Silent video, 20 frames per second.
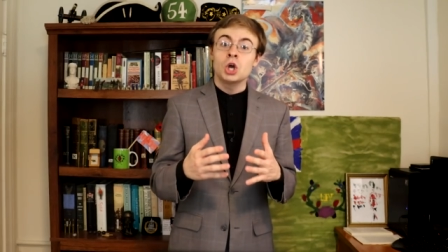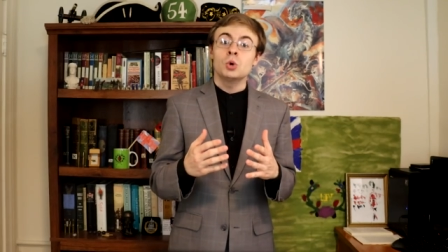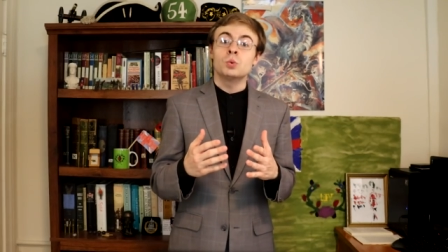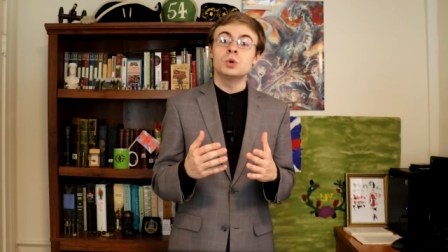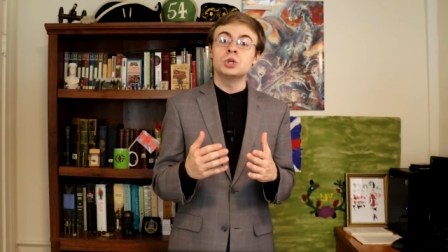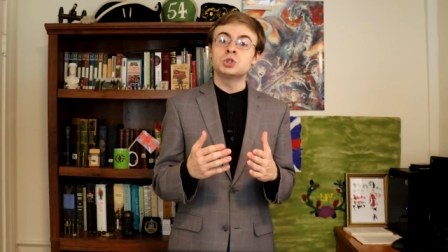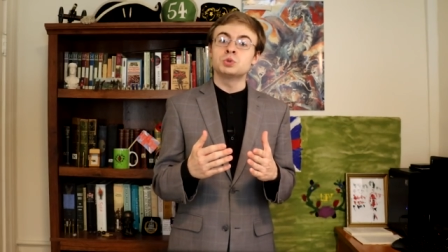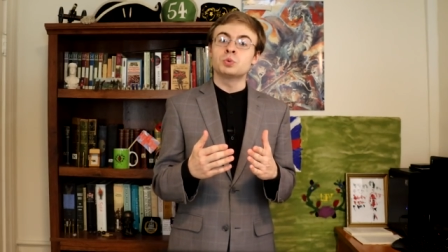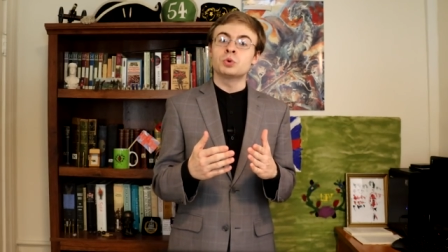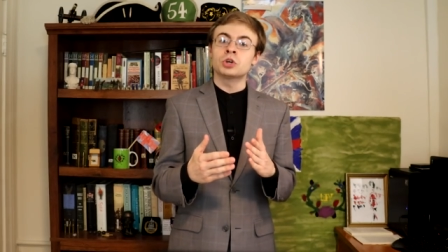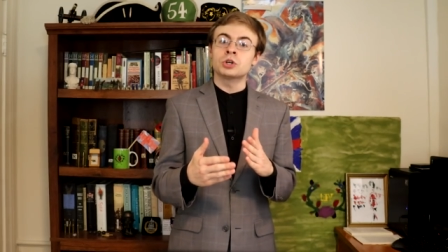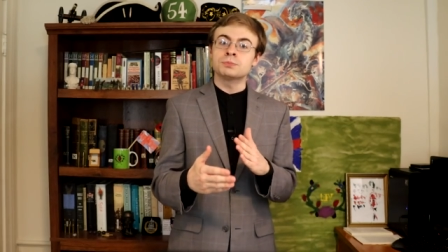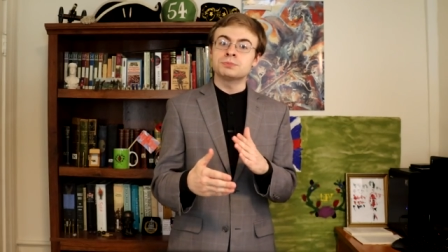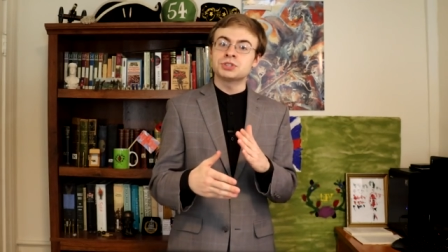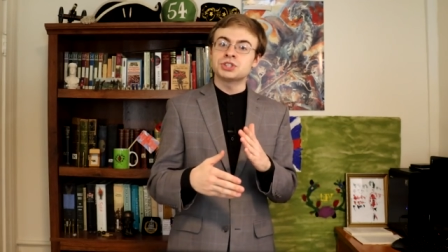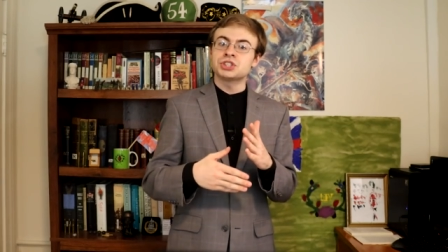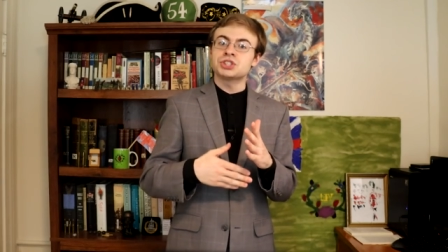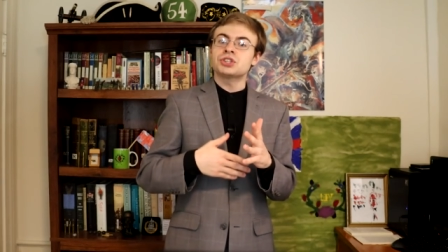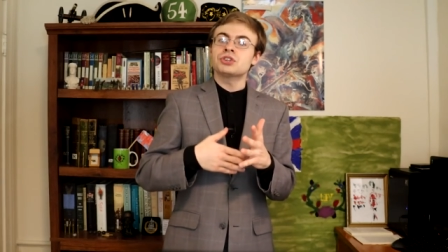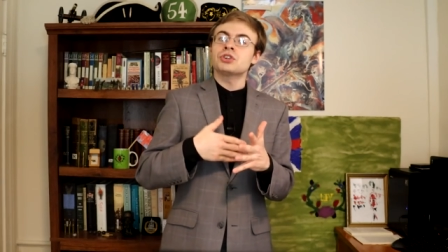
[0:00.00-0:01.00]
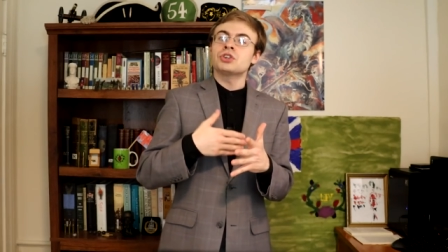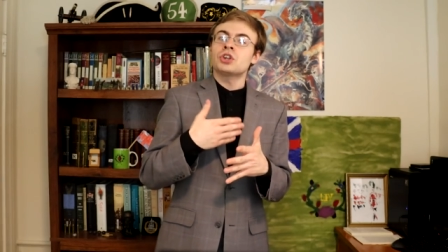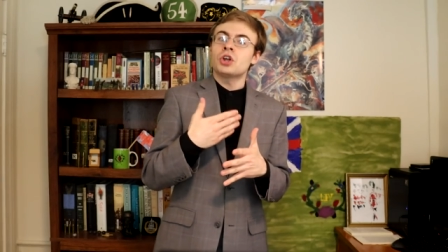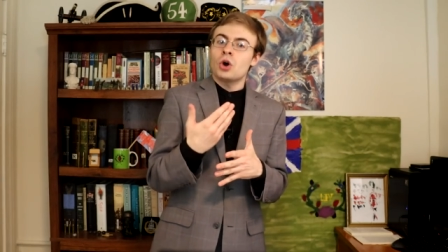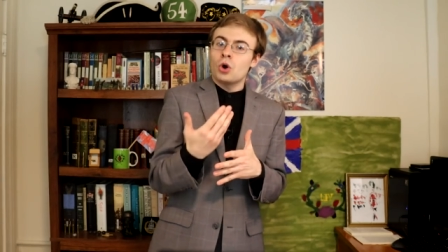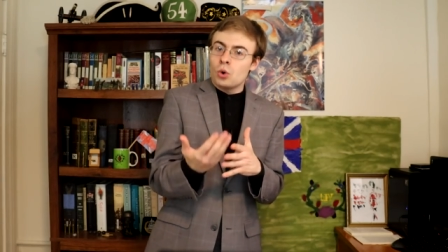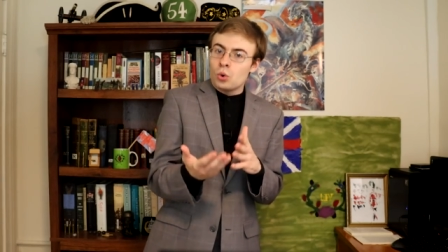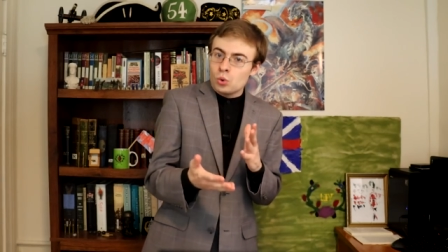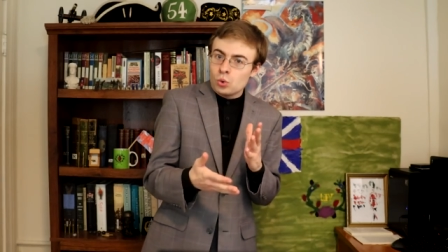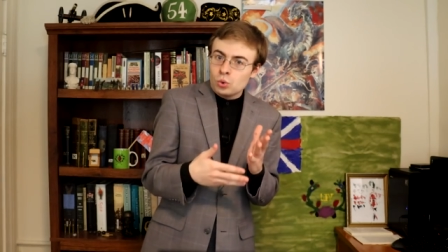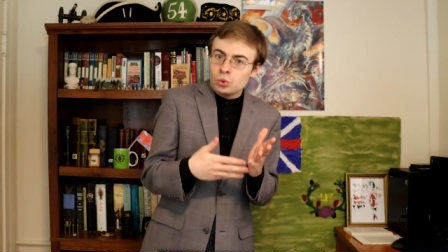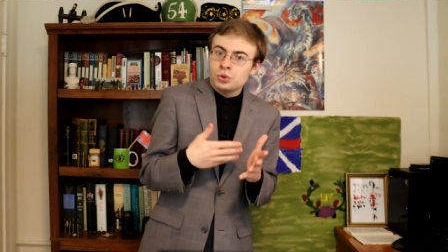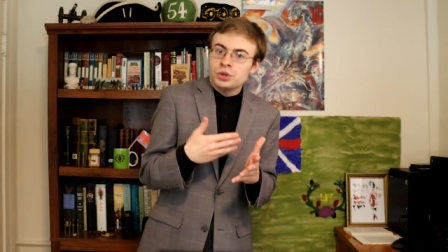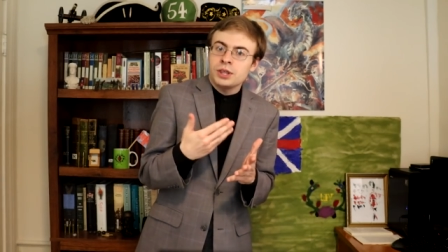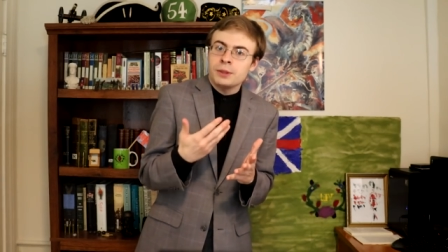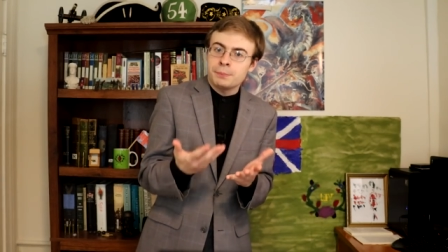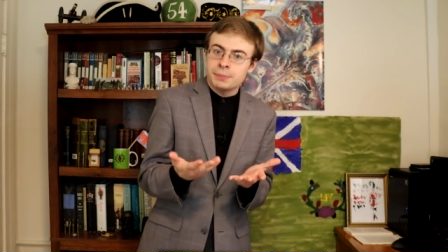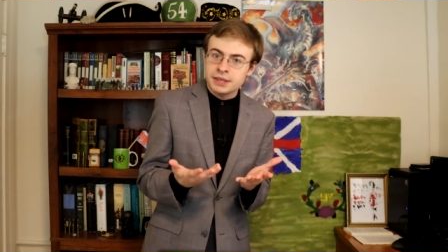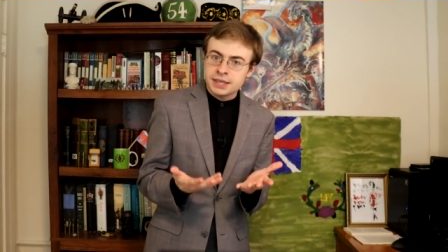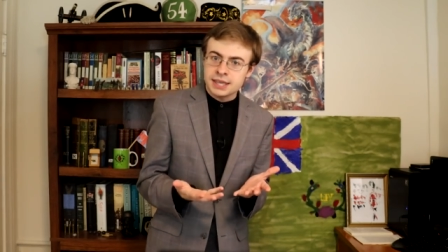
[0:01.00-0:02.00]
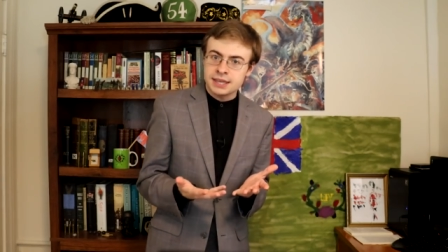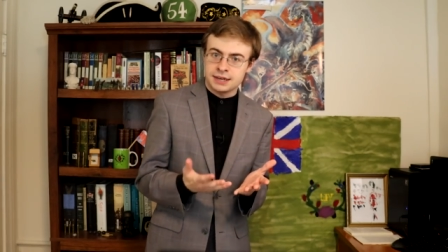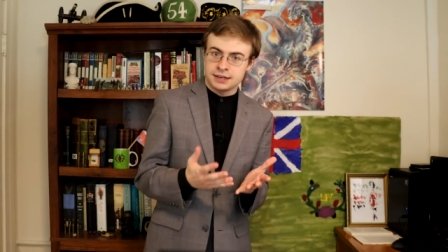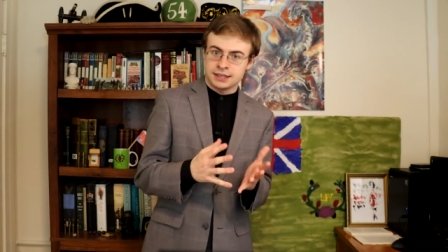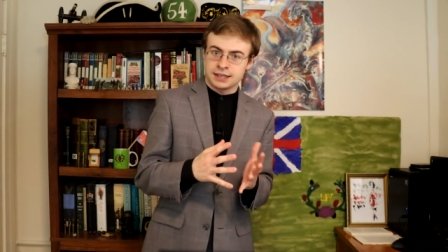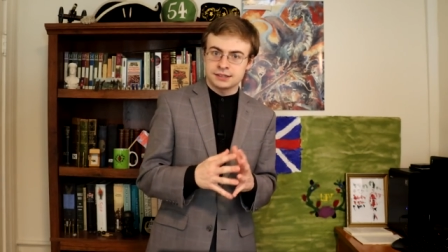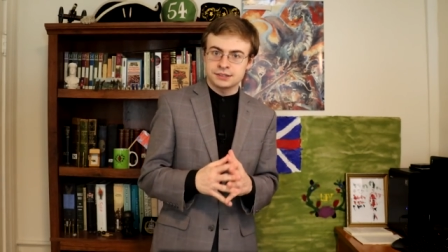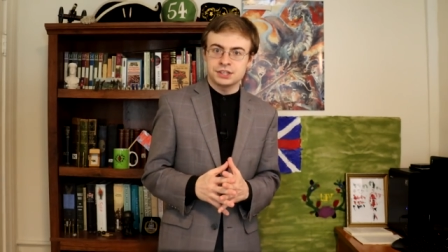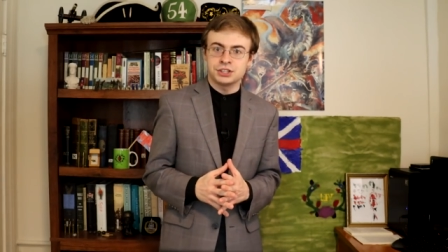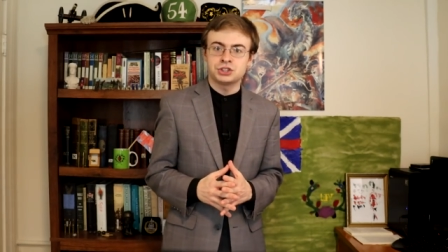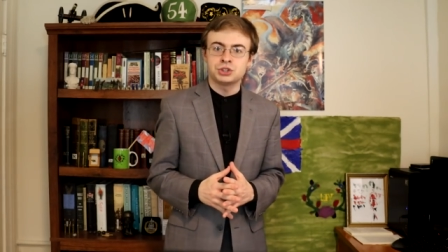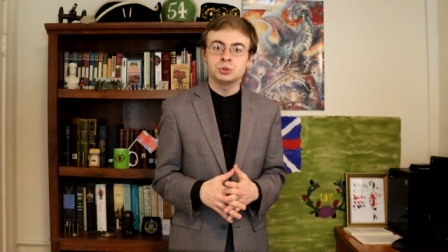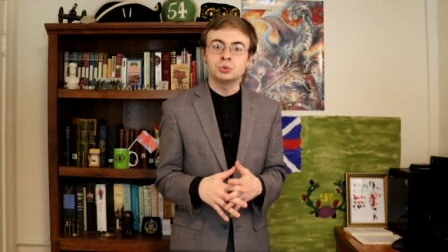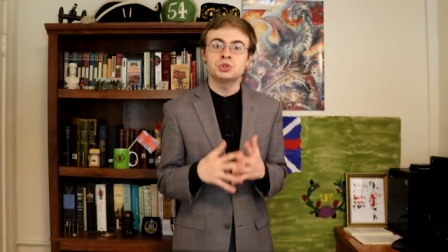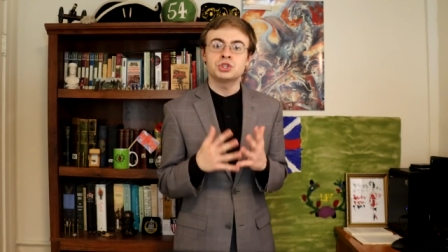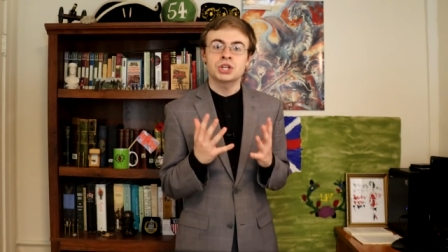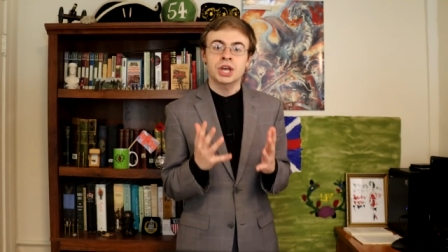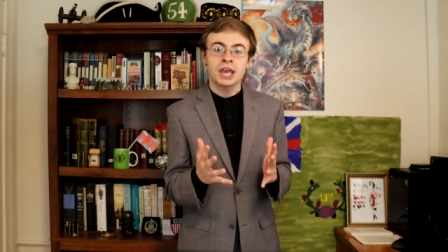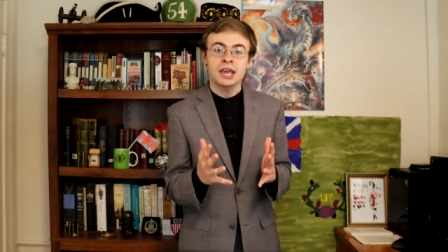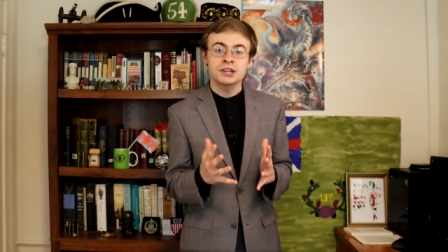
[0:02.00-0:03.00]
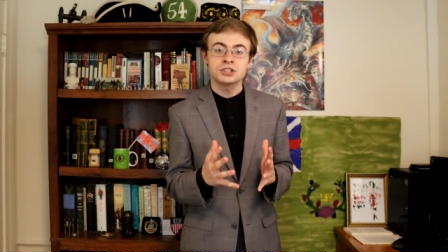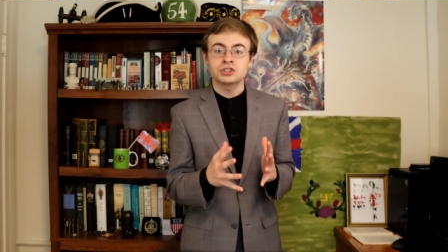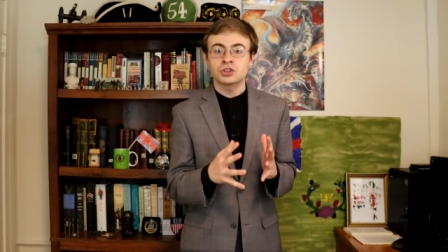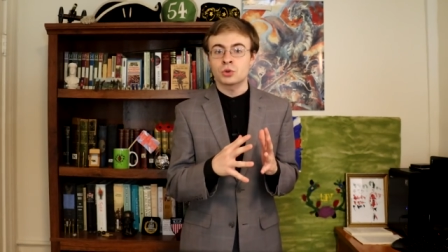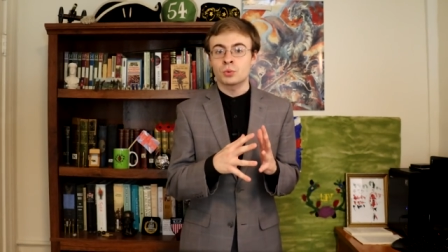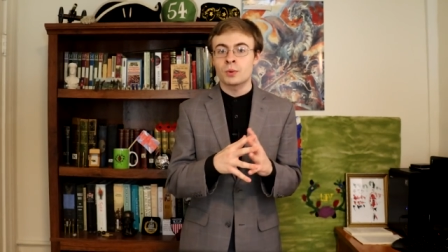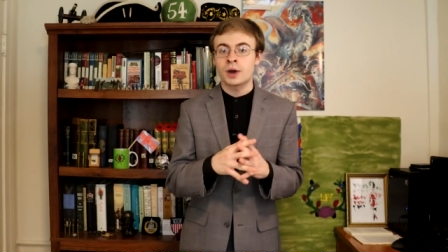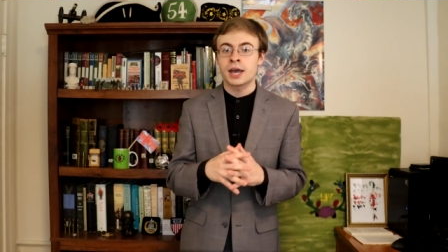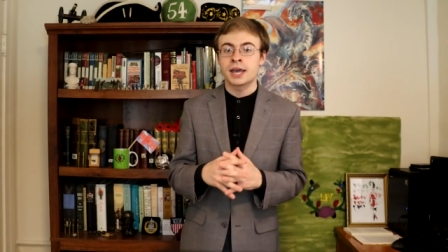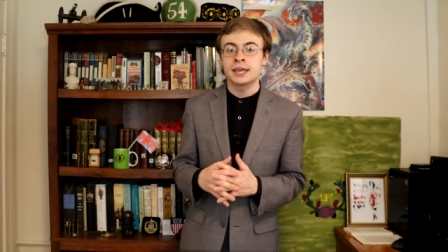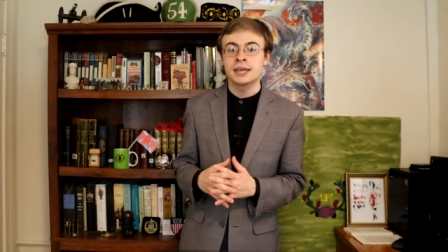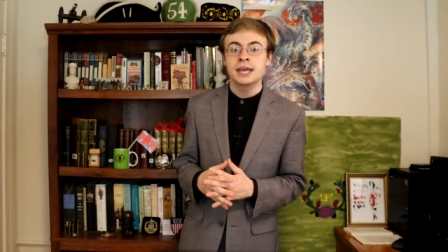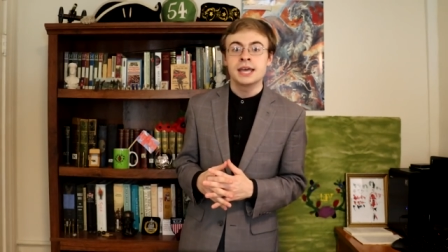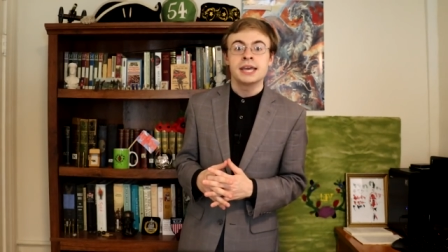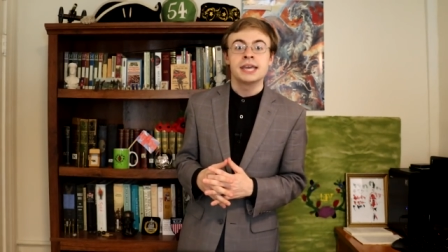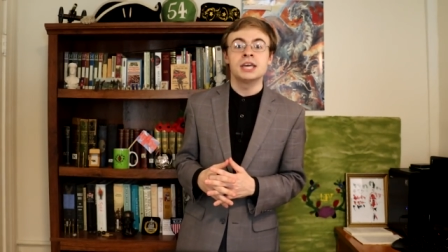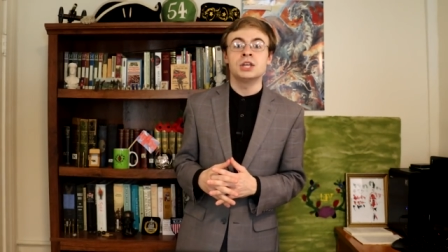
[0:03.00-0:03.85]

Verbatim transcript: which were slowly beginning at least to change the way